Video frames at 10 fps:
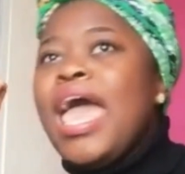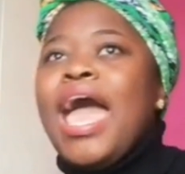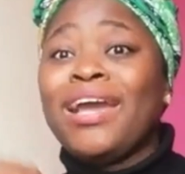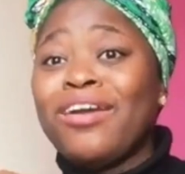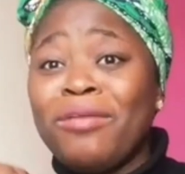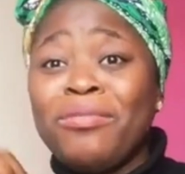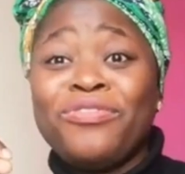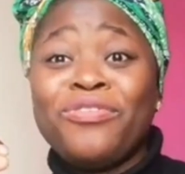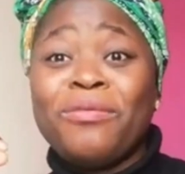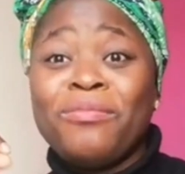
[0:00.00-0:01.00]
back home,
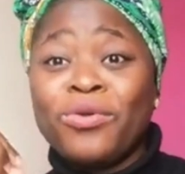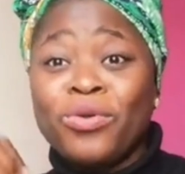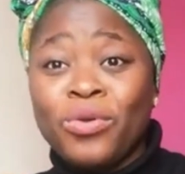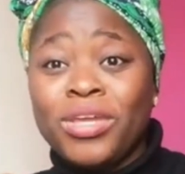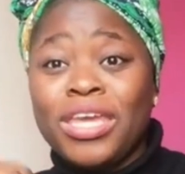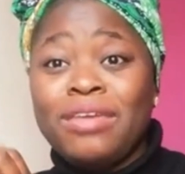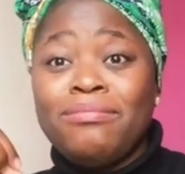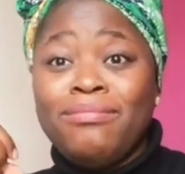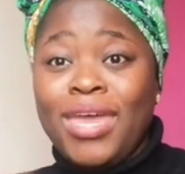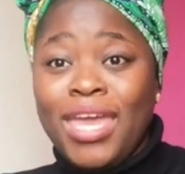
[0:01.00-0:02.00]
if you're
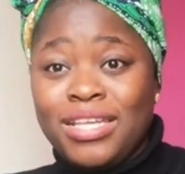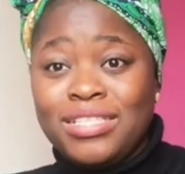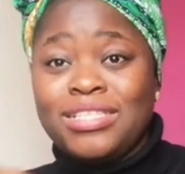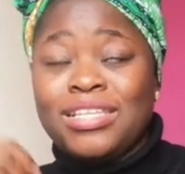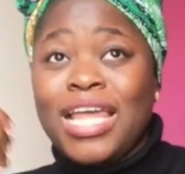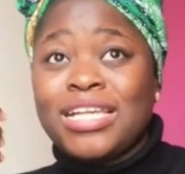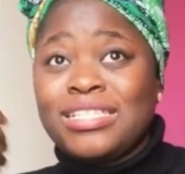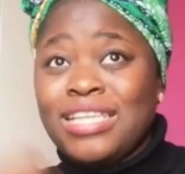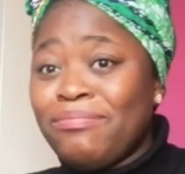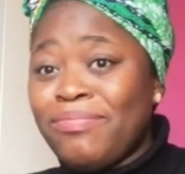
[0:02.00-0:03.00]
cooking maize, like
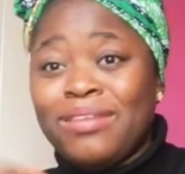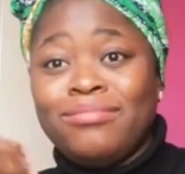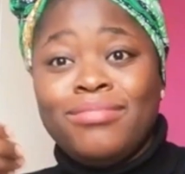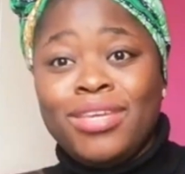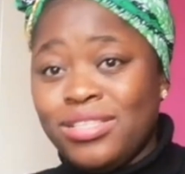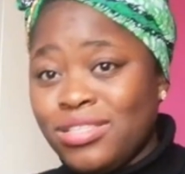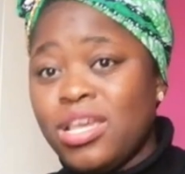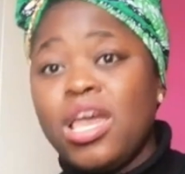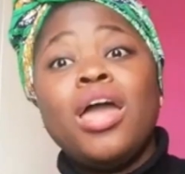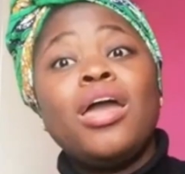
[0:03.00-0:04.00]
samp and
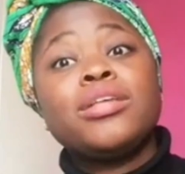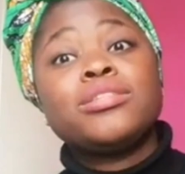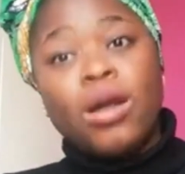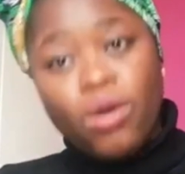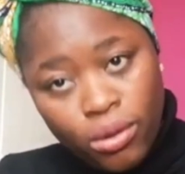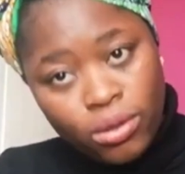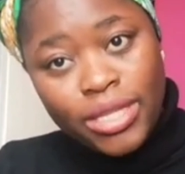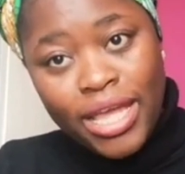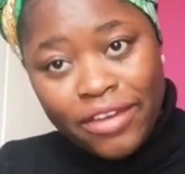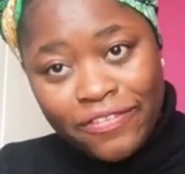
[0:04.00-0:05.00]
beans, it's an
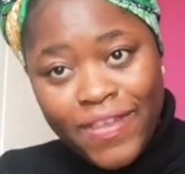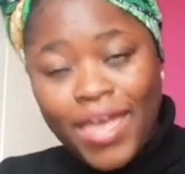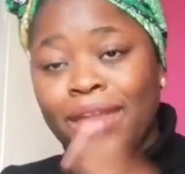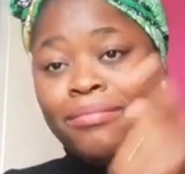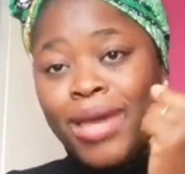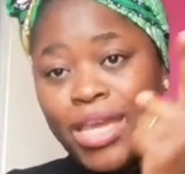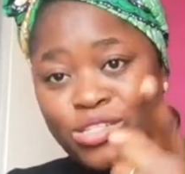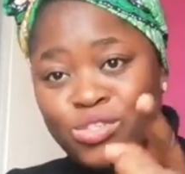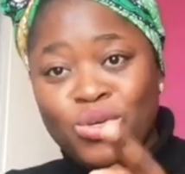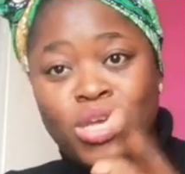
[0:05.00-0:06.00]
all day affair. And
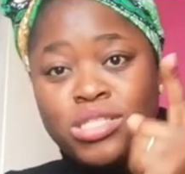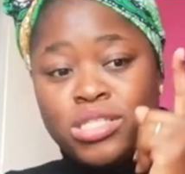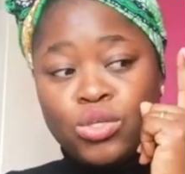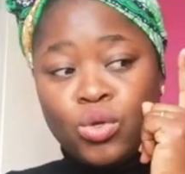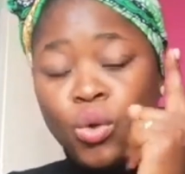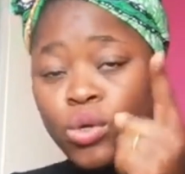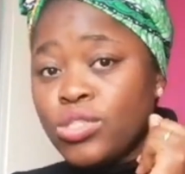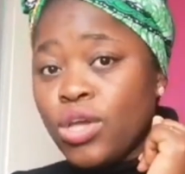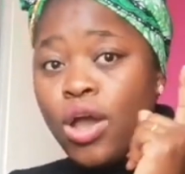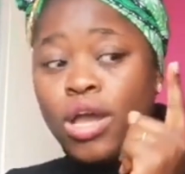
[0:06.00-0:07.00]
mind you, it's
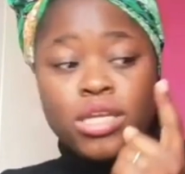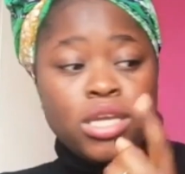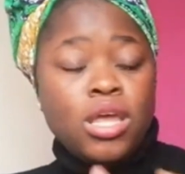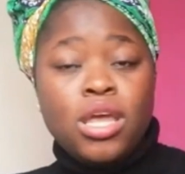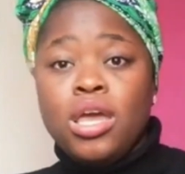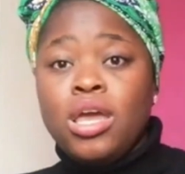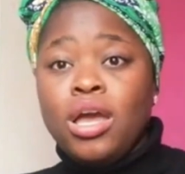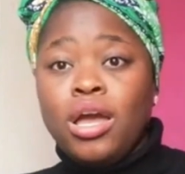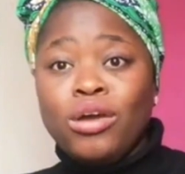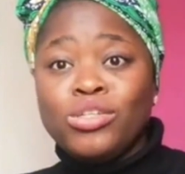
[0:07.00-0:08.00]
cooked on
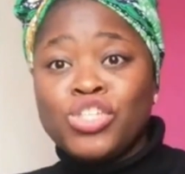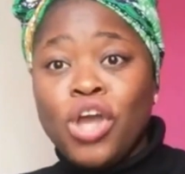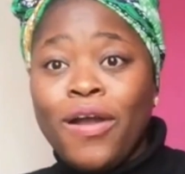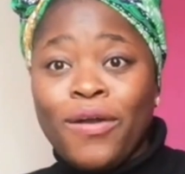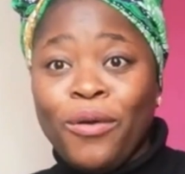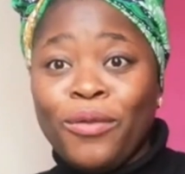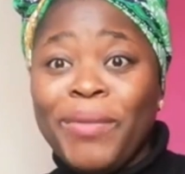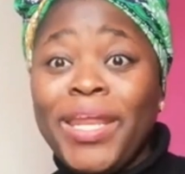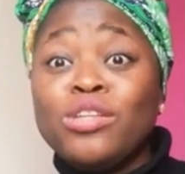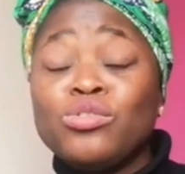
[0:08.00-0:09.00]
charcoal,
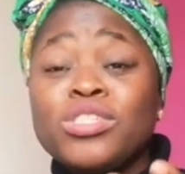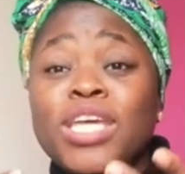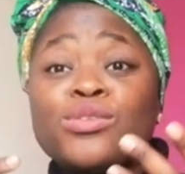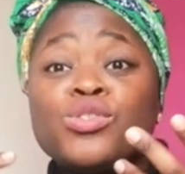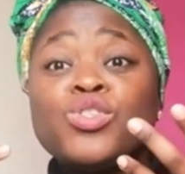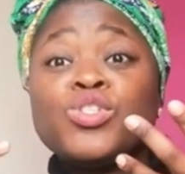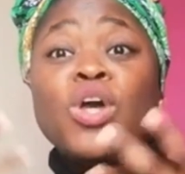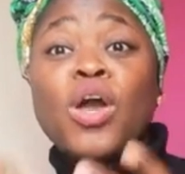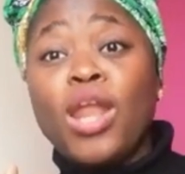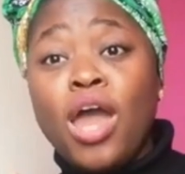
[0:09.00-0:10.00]
but it would take
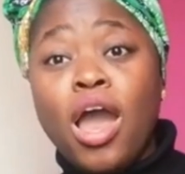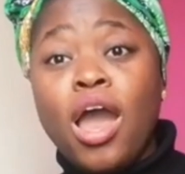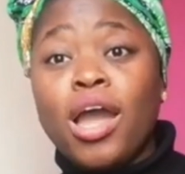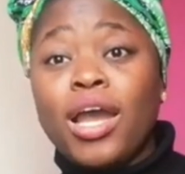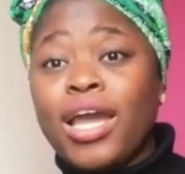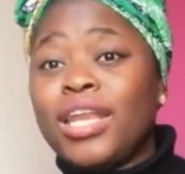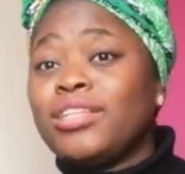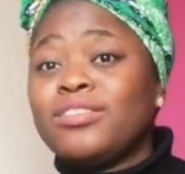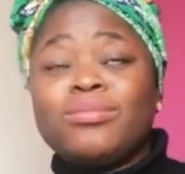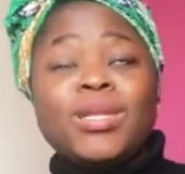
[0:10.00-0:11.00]
so long,
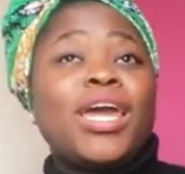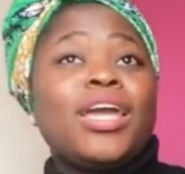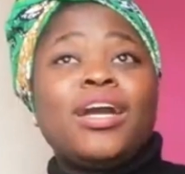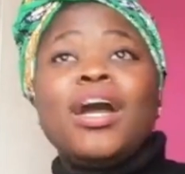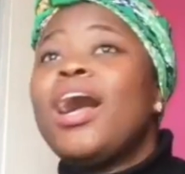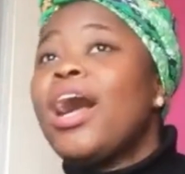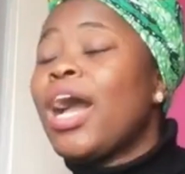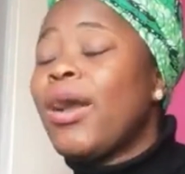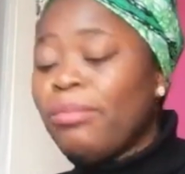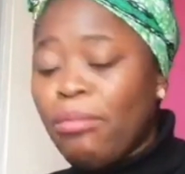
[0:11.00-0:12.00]
and it would be like,
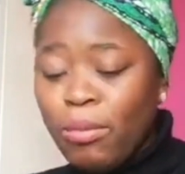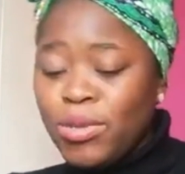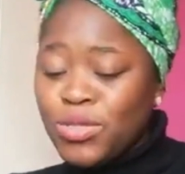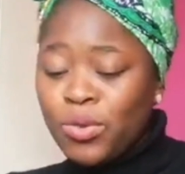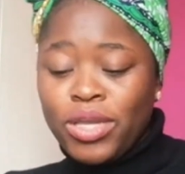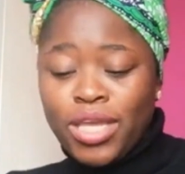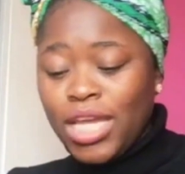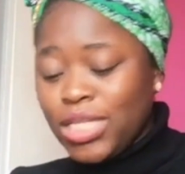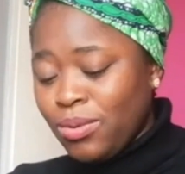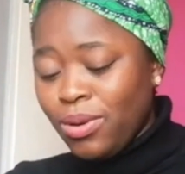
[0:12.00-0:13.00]
when mom is cooking
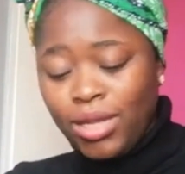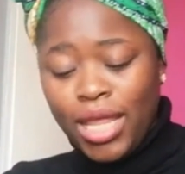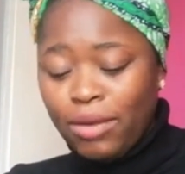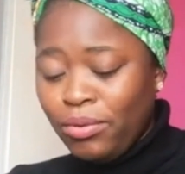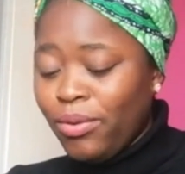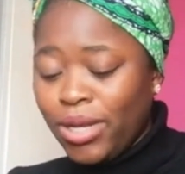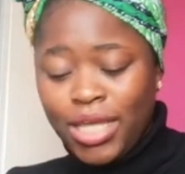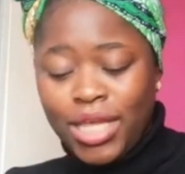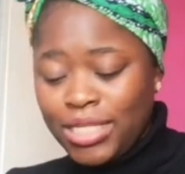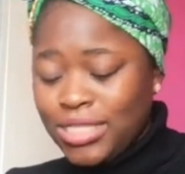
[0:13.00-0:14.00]
it, we're all like, we want
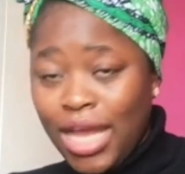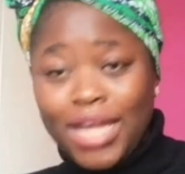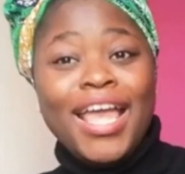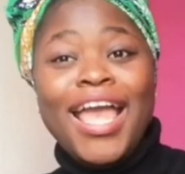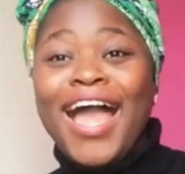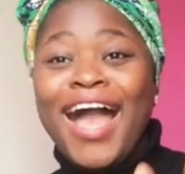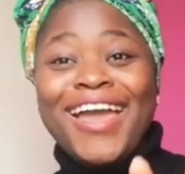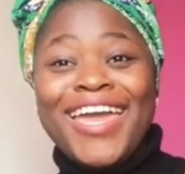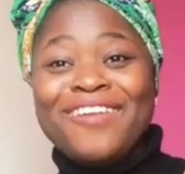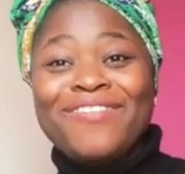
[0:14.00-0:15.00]
to get done.
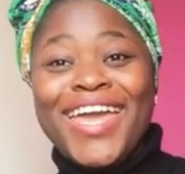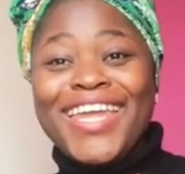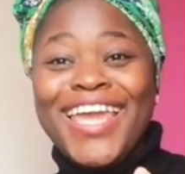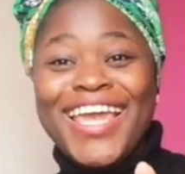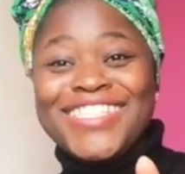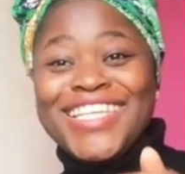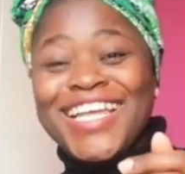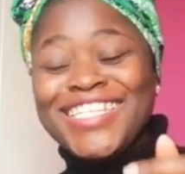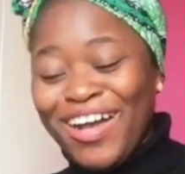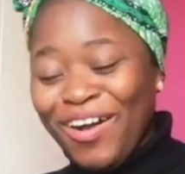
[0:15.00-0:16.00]
However, in SA,
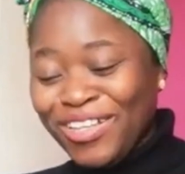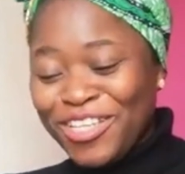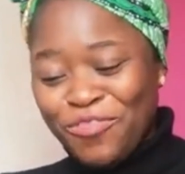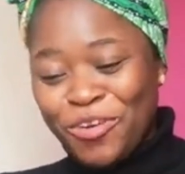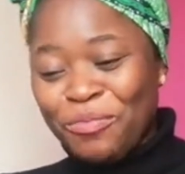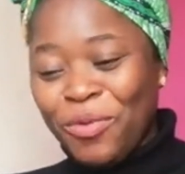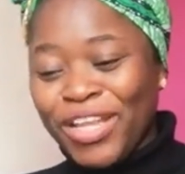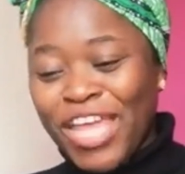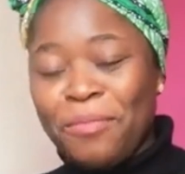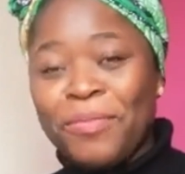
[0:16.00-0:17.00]
it's a whole different
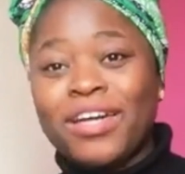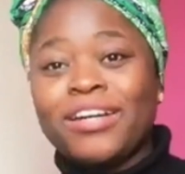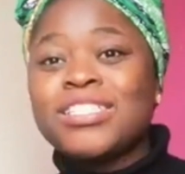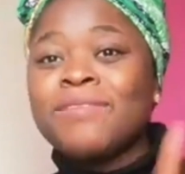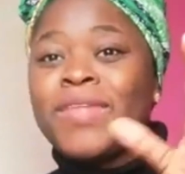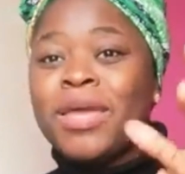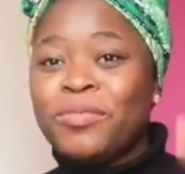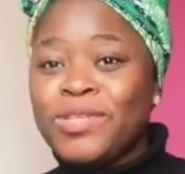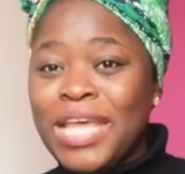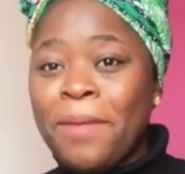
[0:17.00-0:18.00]
ball game, because
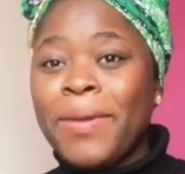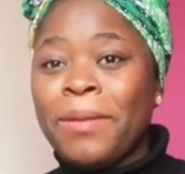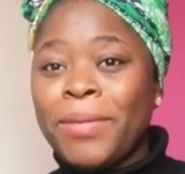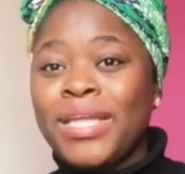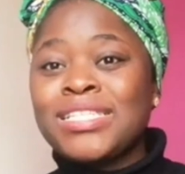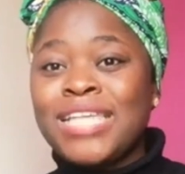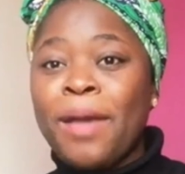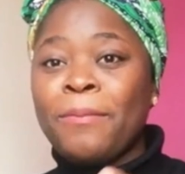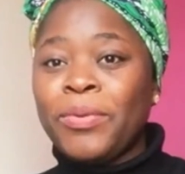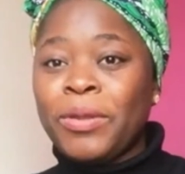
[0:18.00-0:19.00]
samp and beans
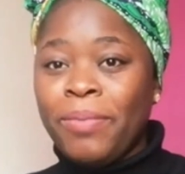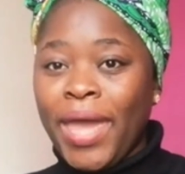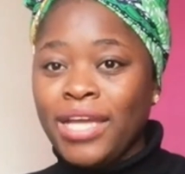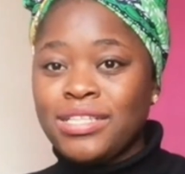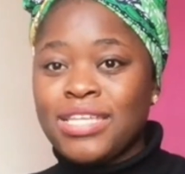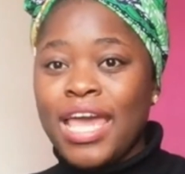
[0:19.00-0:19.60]
come pre-packed,